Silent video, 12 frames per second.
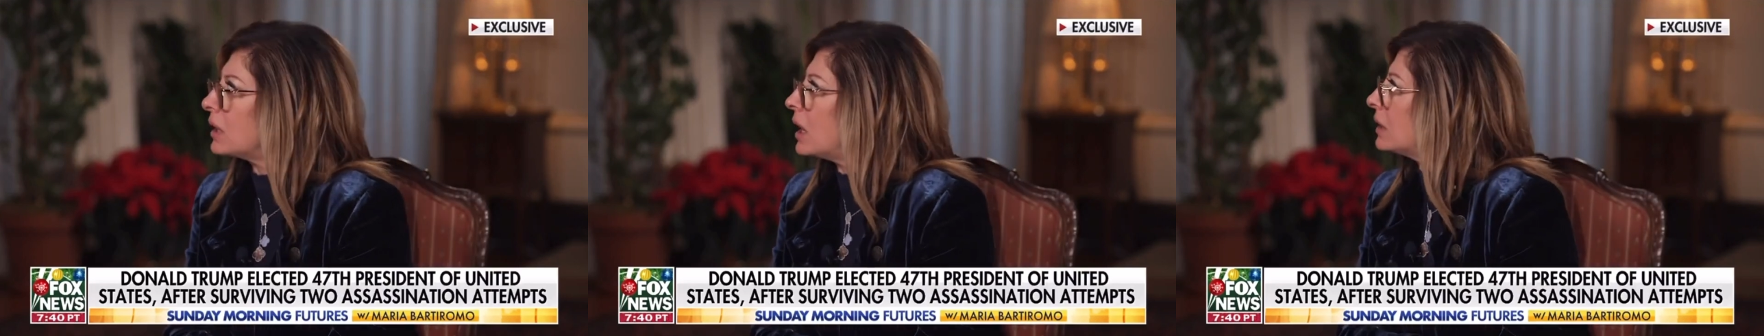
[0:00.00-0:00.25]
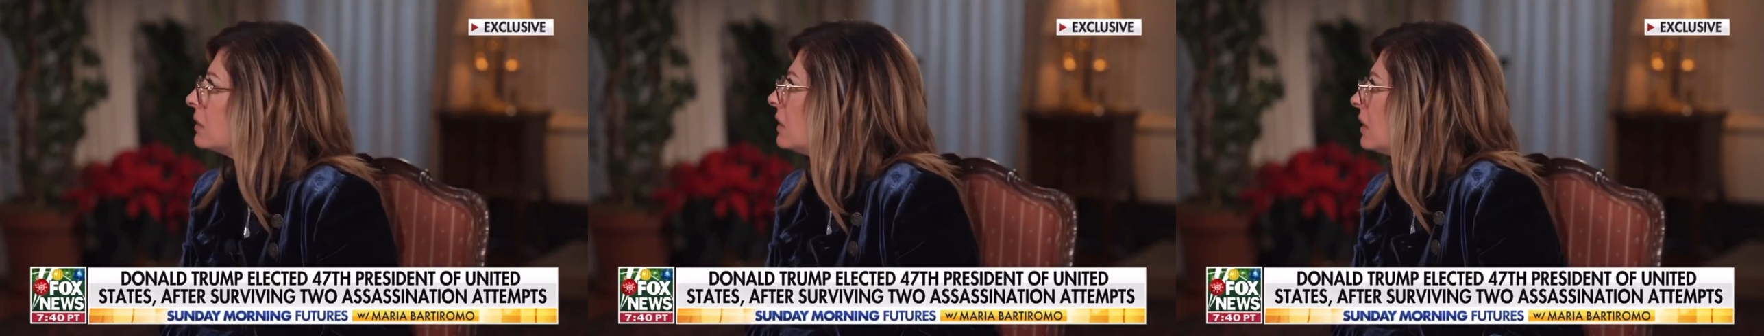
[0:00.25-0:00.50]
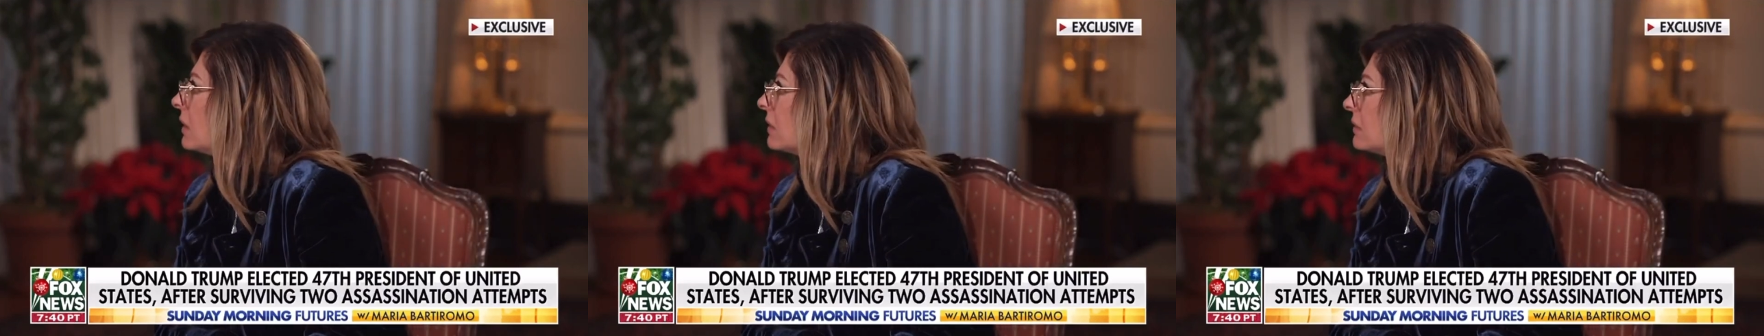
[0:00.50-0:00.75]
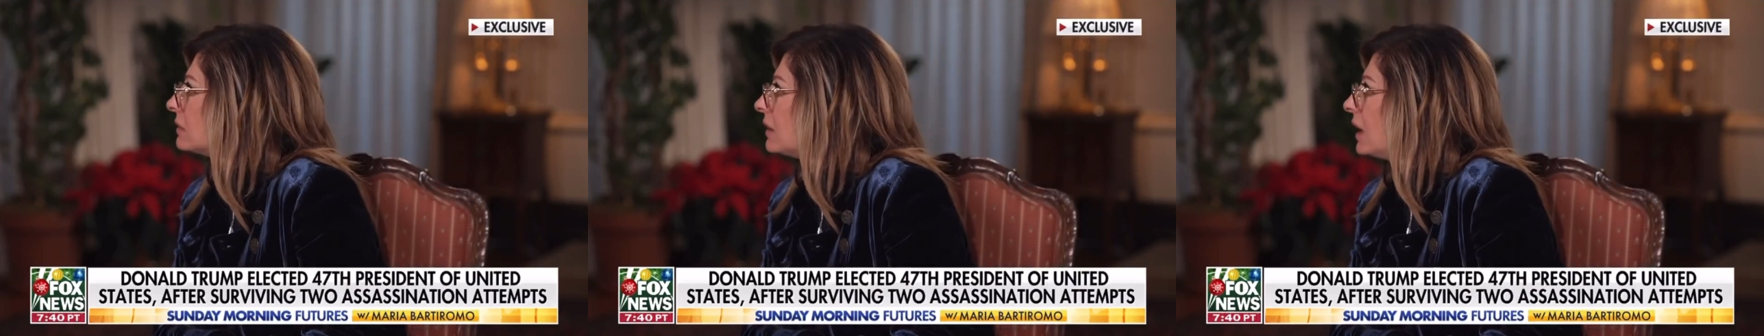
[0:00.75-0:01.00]
like
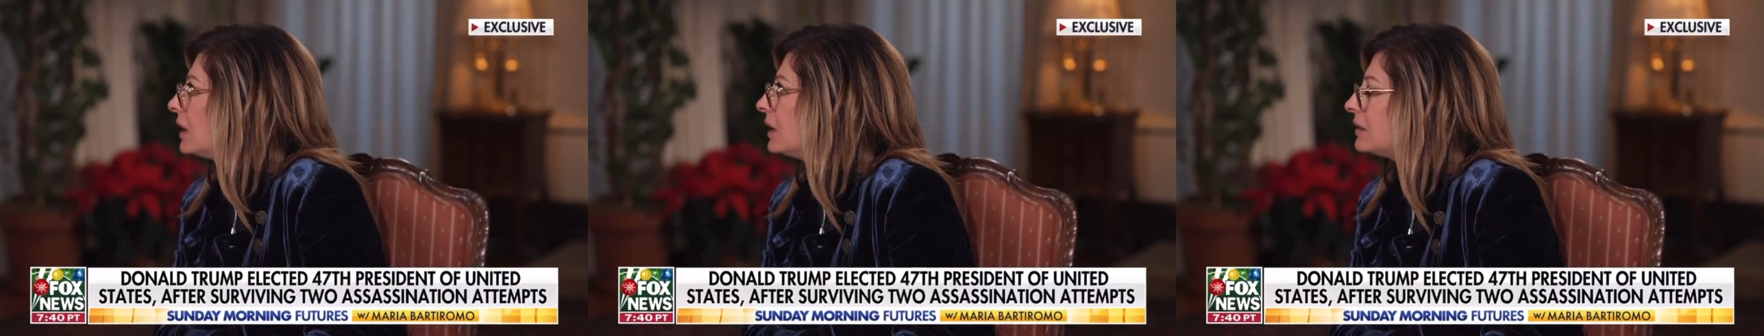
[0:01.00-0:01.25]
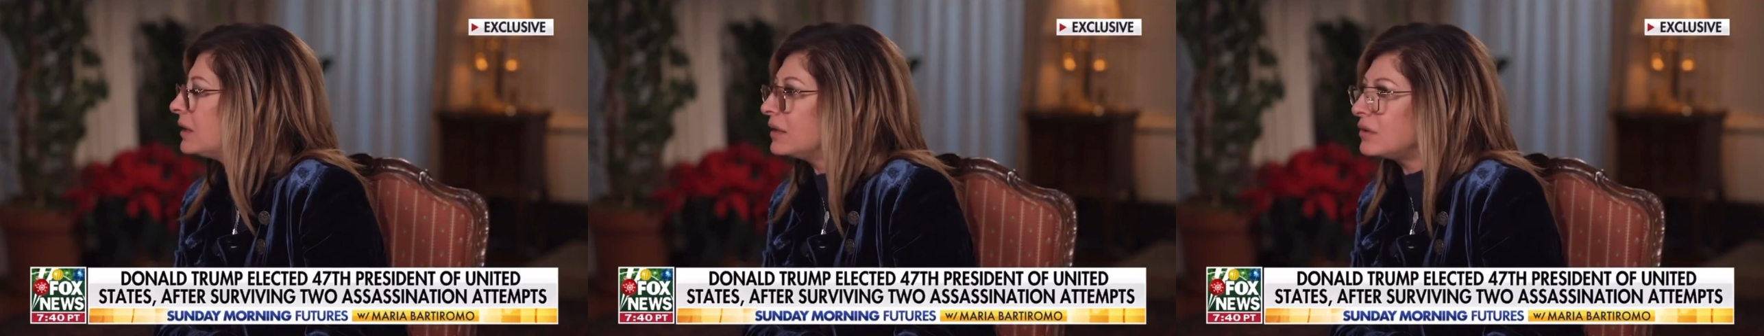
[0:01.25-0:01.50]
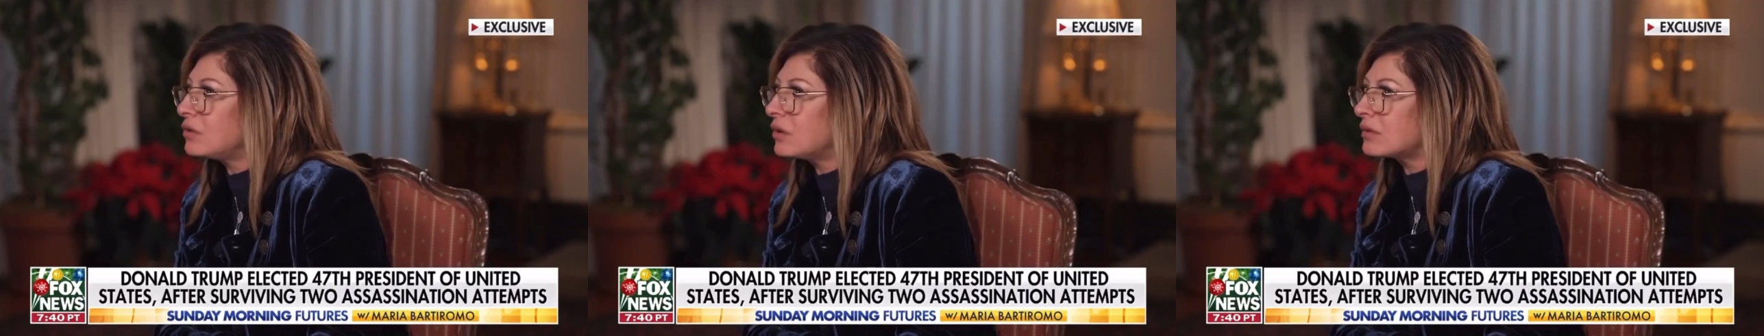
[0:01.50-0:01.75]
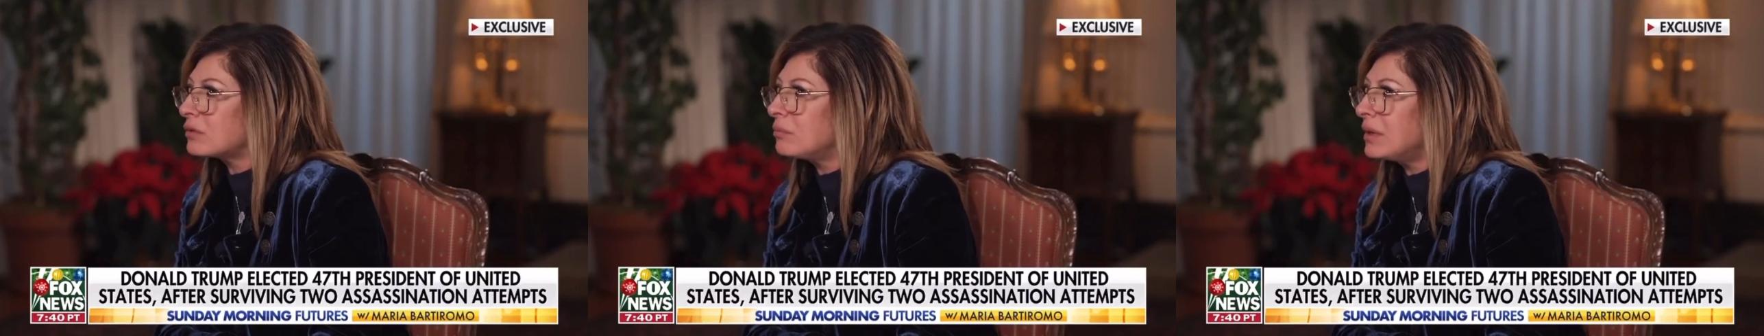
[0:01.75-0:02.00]
this, and it
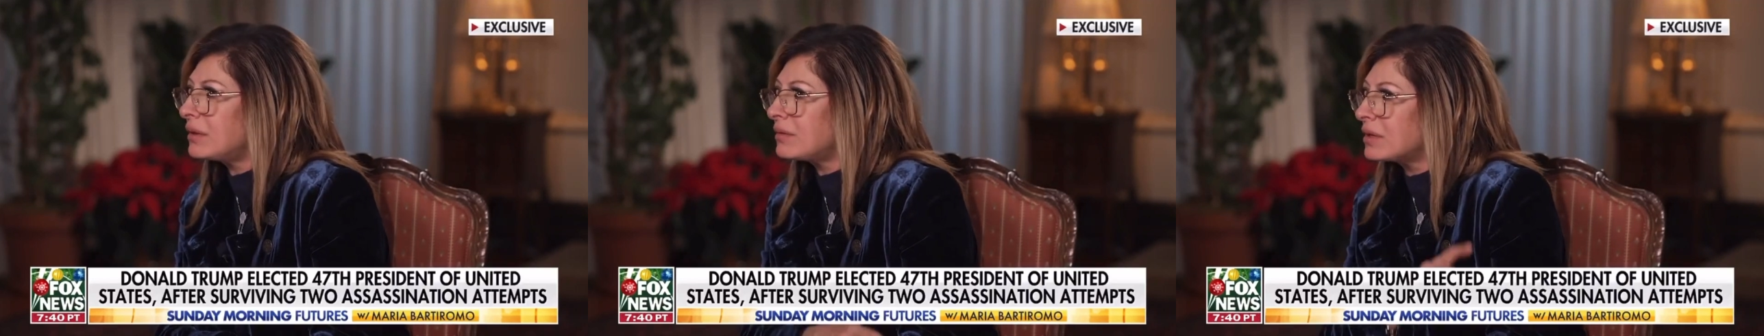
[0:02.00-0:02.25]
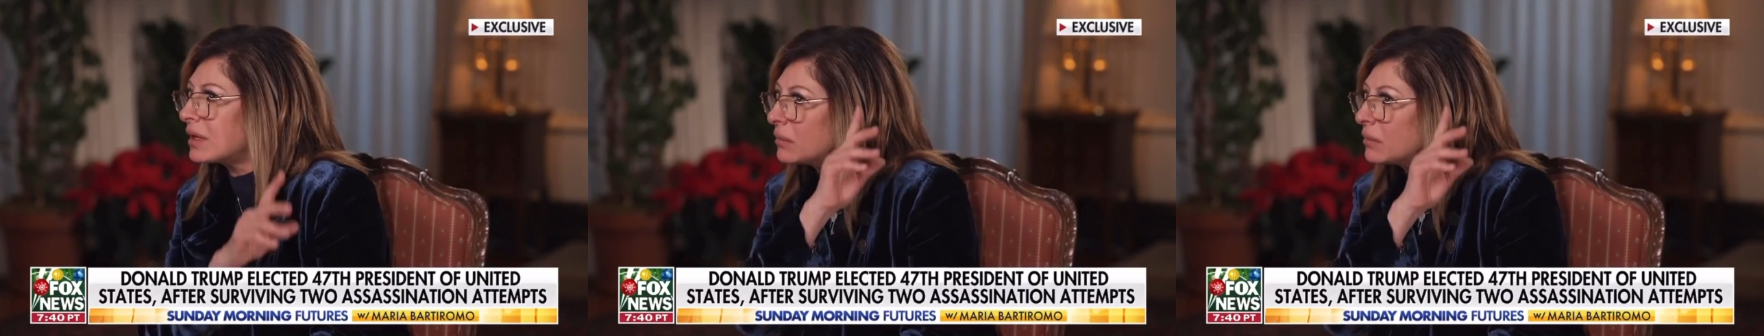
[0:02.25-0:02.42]
just missed him.